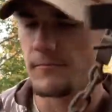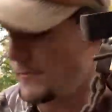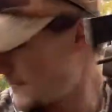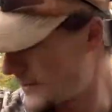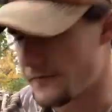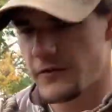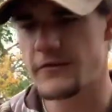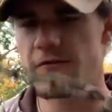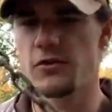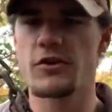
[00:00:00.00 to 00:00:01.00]
for a
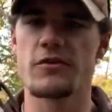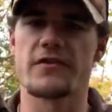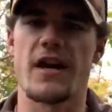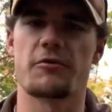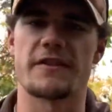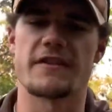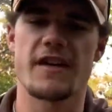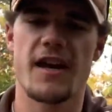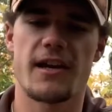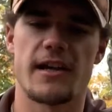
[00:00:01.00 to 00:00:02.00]
few years now with this
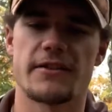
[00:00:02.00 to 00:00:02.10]
tag on.